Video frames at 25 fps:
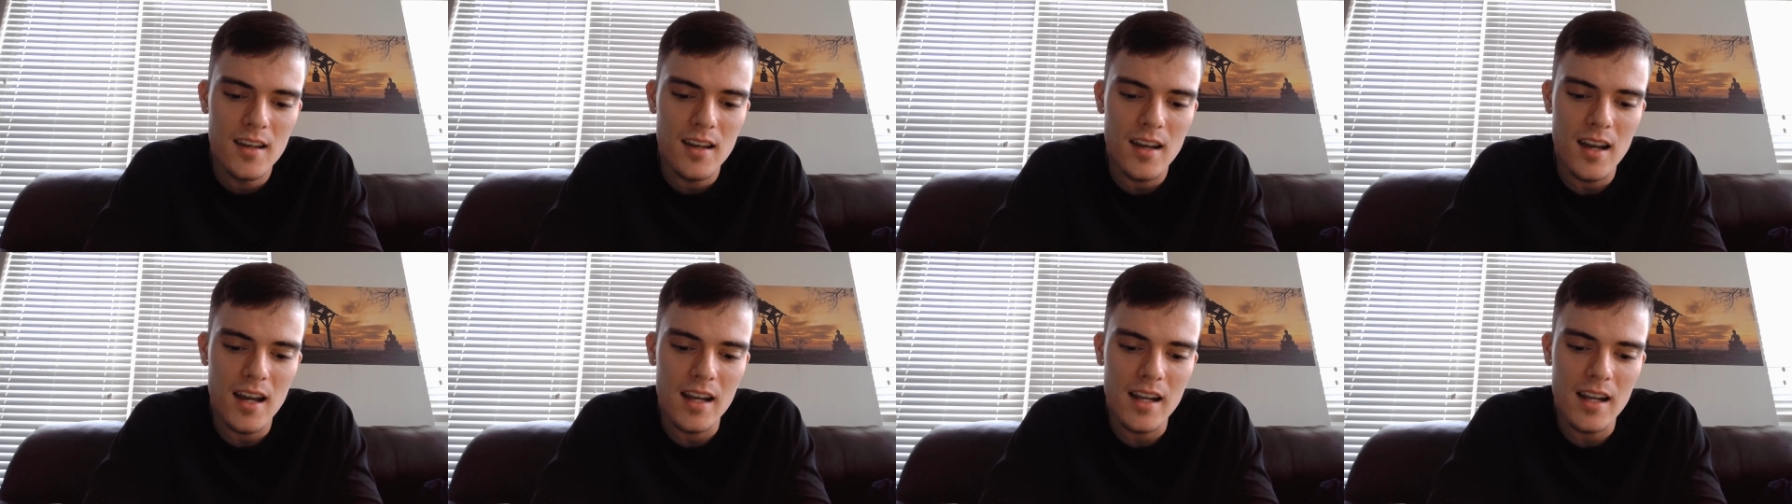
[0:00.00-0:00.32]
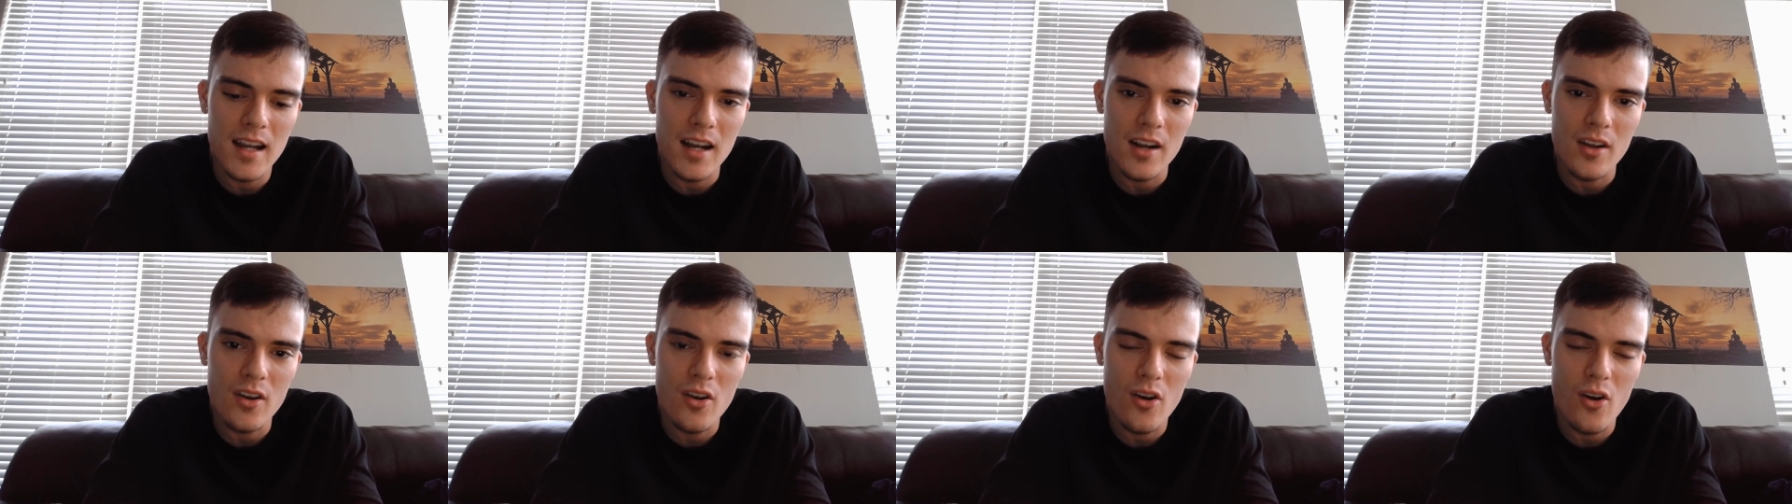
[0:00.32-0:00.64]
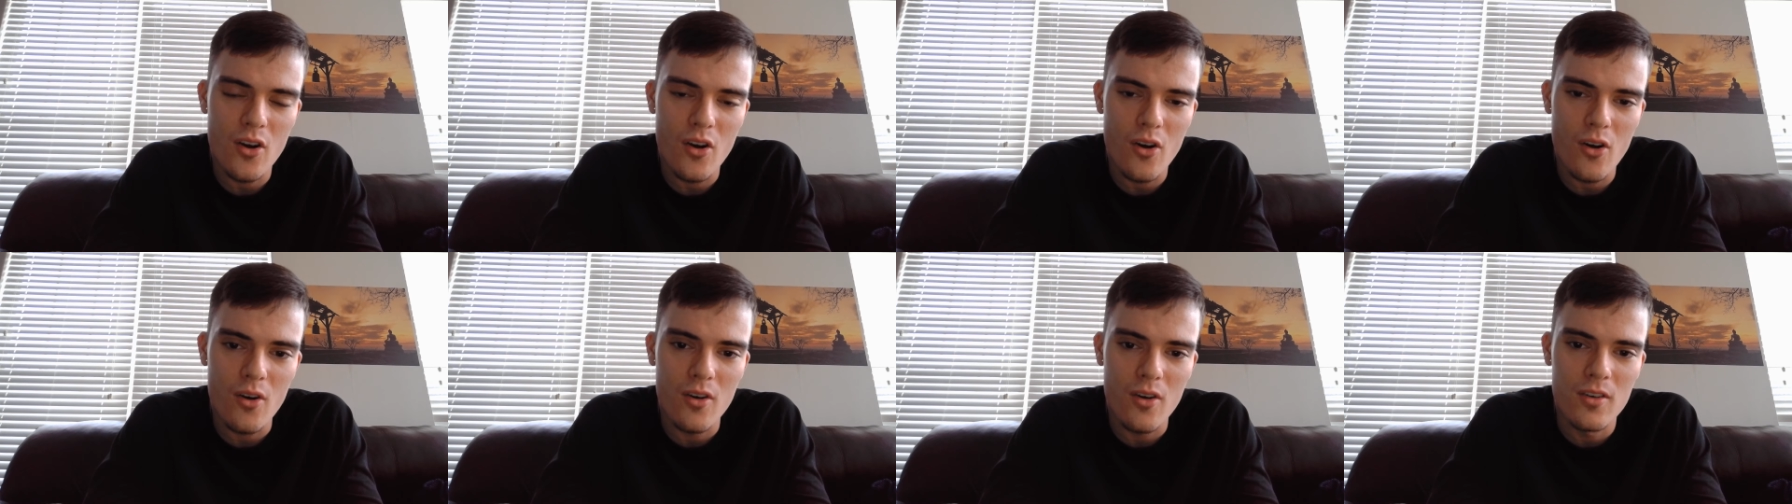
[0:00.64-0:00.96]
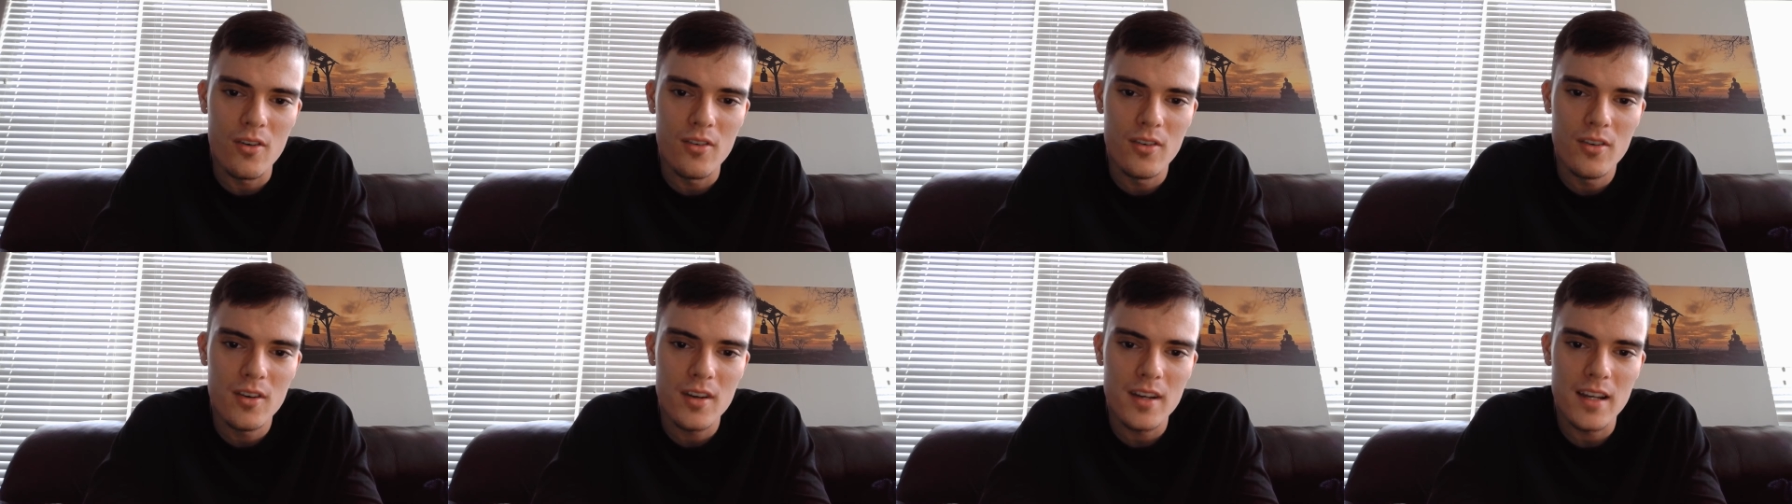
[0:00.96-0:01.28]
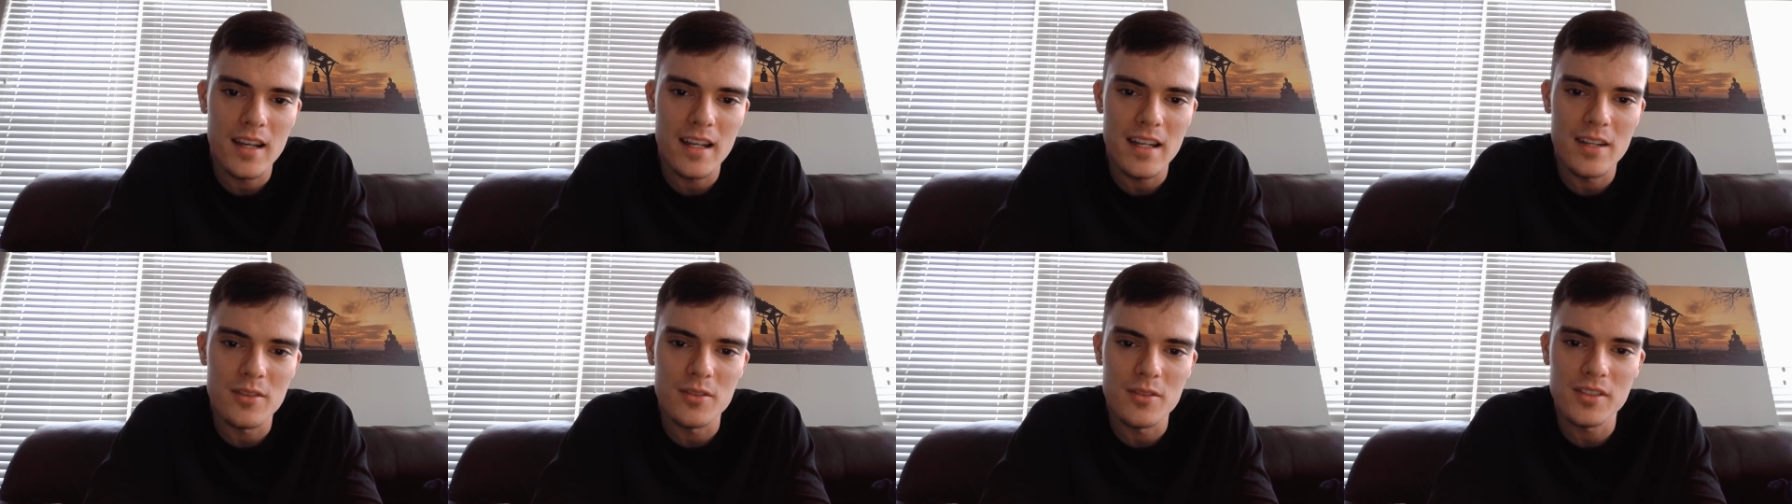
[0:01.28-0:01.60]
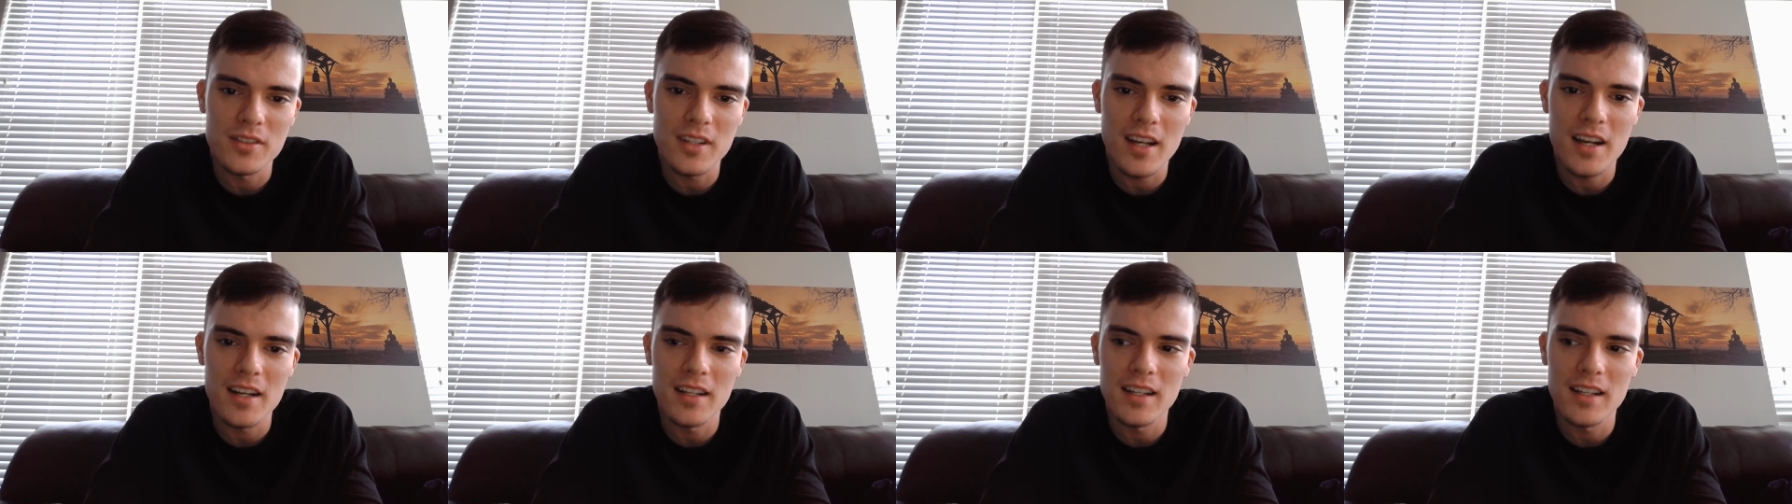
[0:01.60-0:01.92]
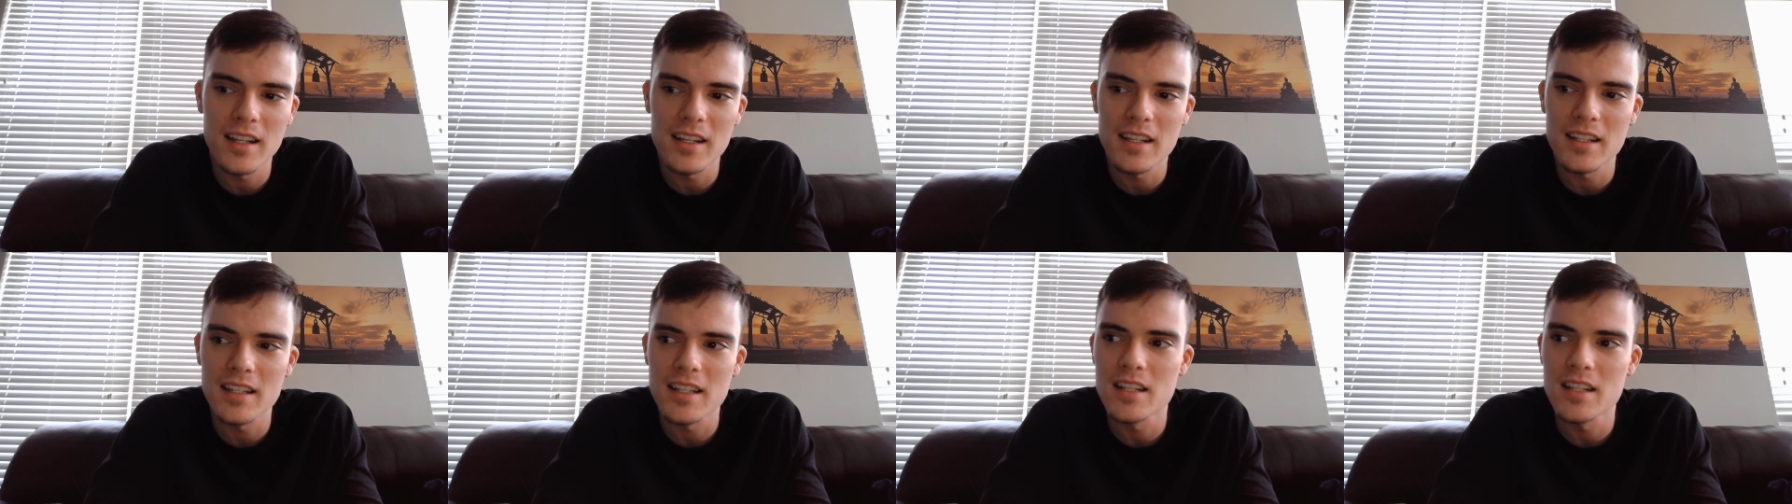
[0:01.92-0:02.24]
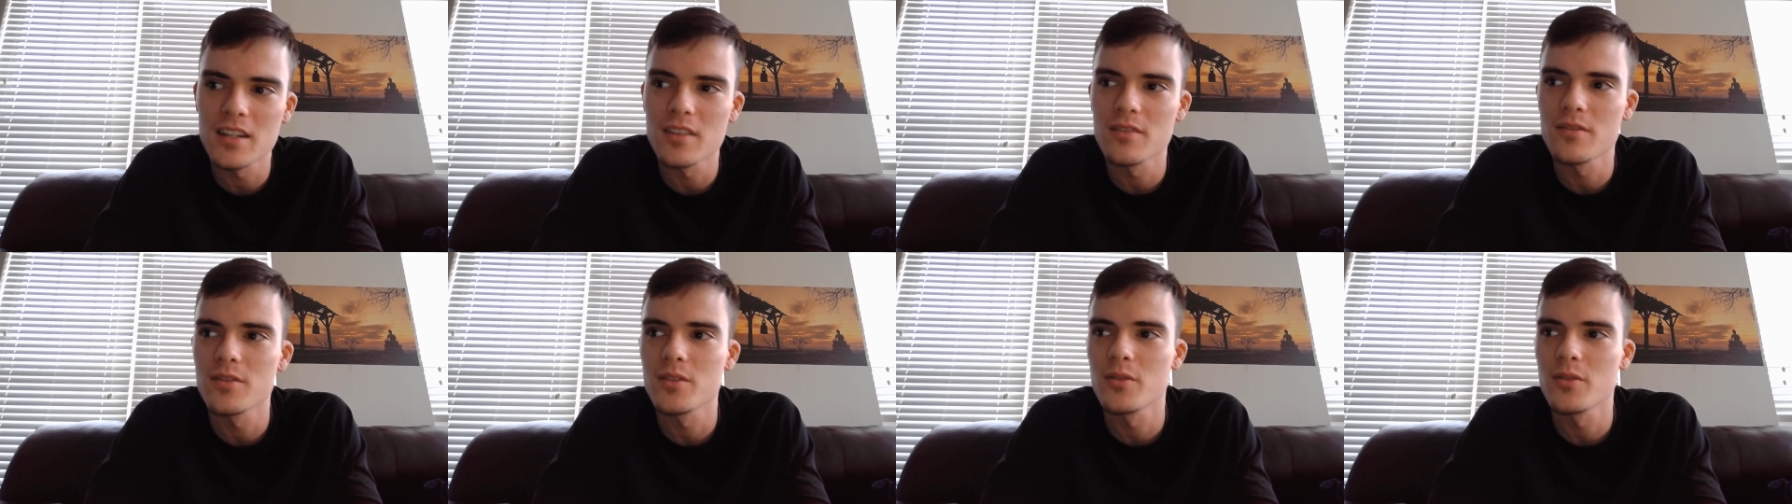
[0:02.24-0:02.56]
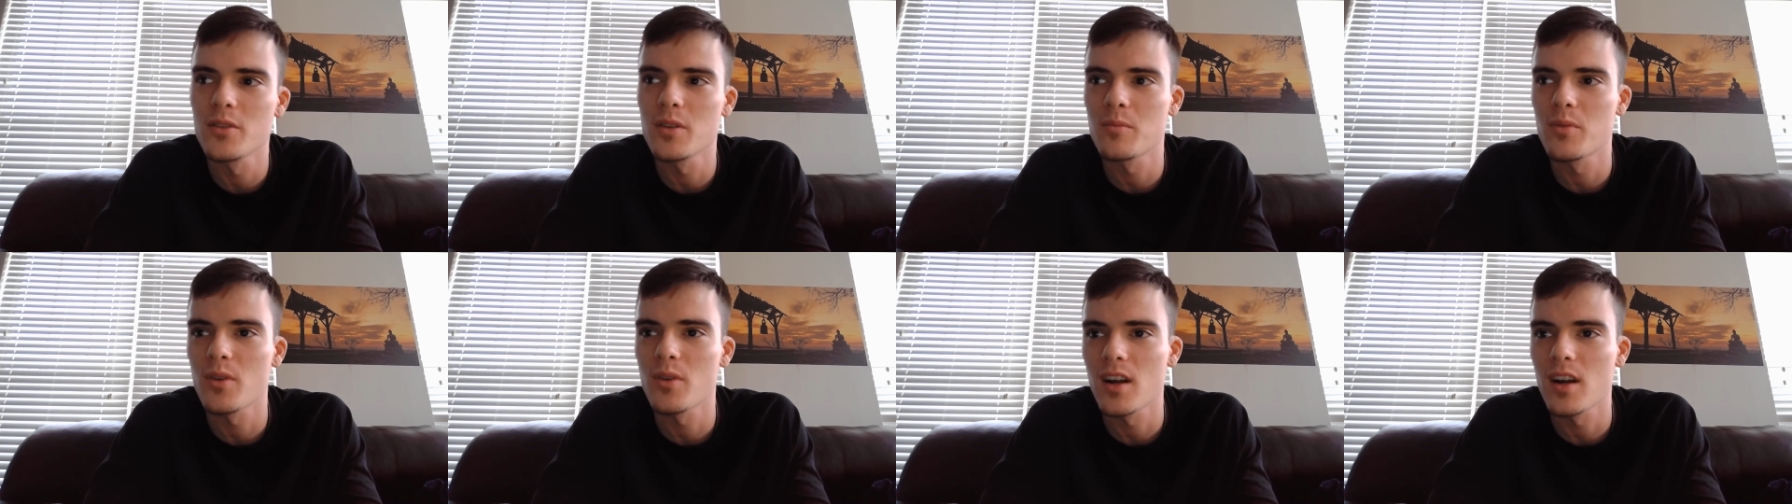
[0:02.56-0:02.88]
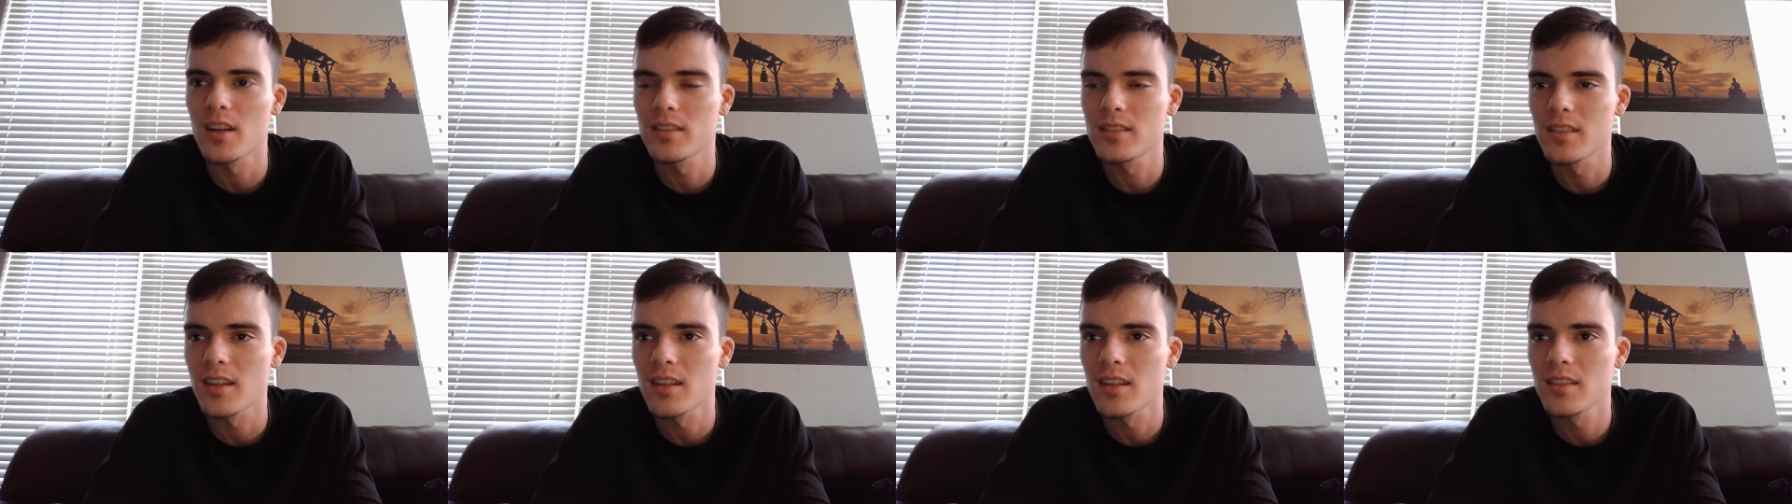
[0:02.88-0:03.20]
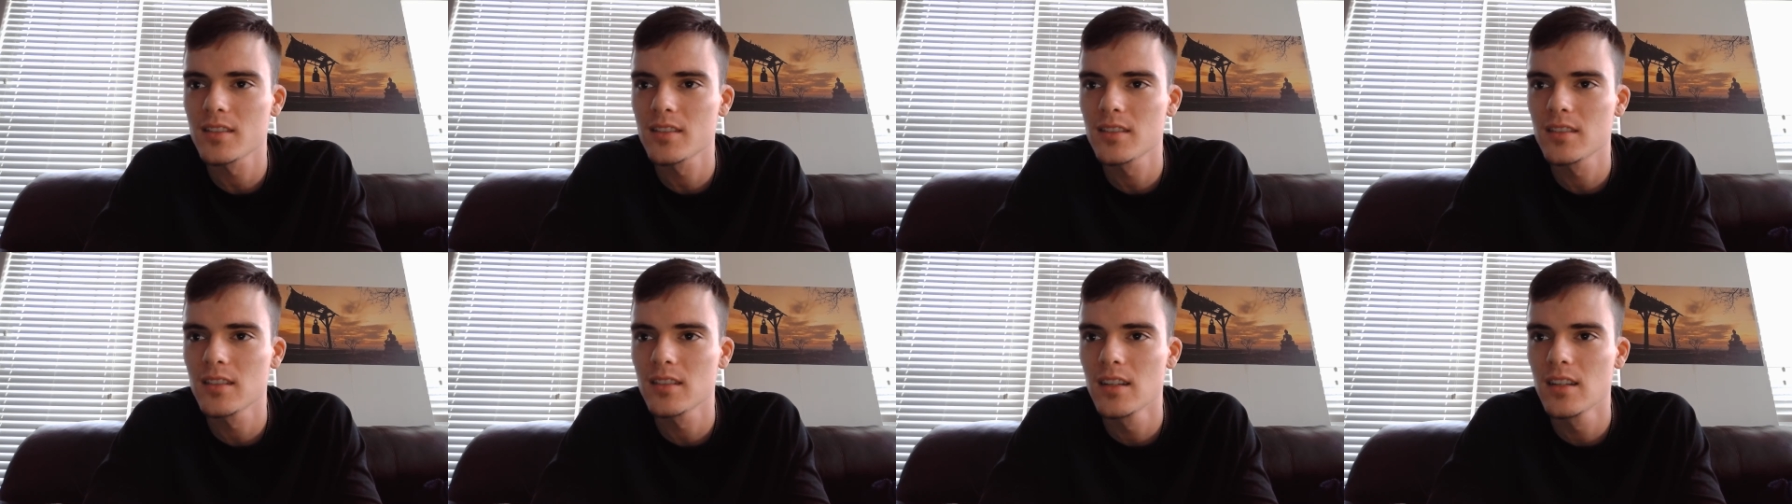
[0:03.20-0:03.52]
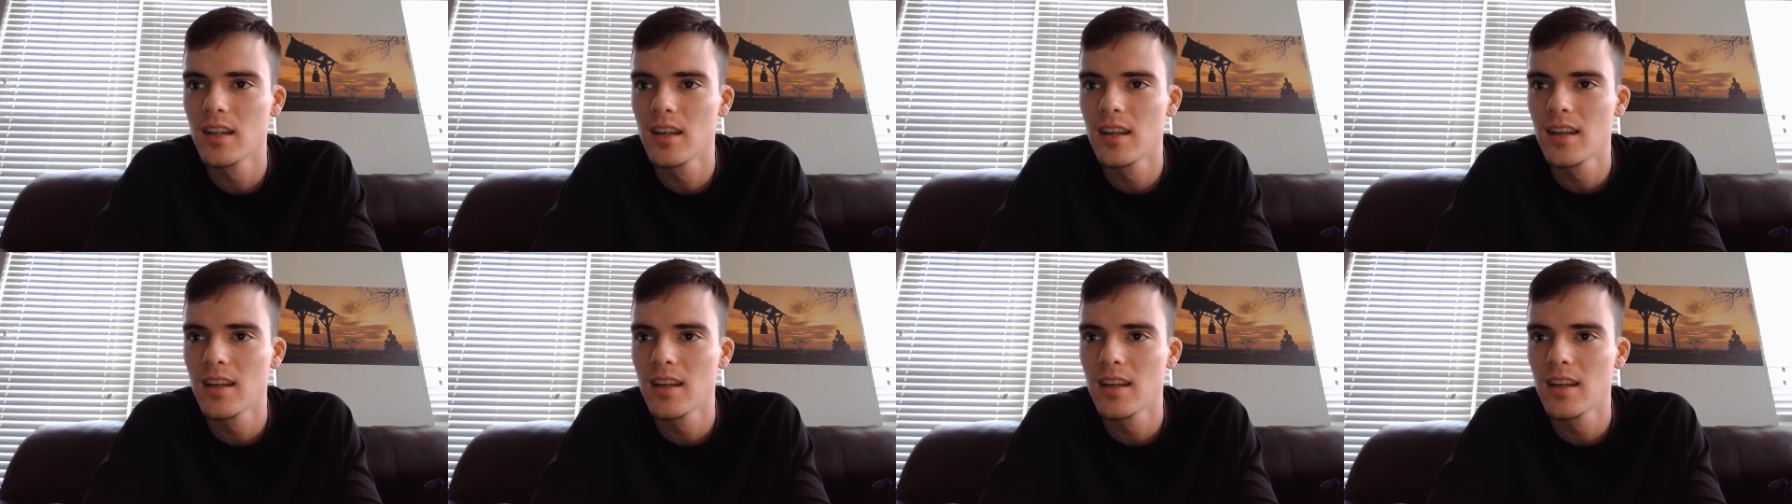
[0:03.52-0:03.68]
I got a call, and it was kind of like an interviewing process.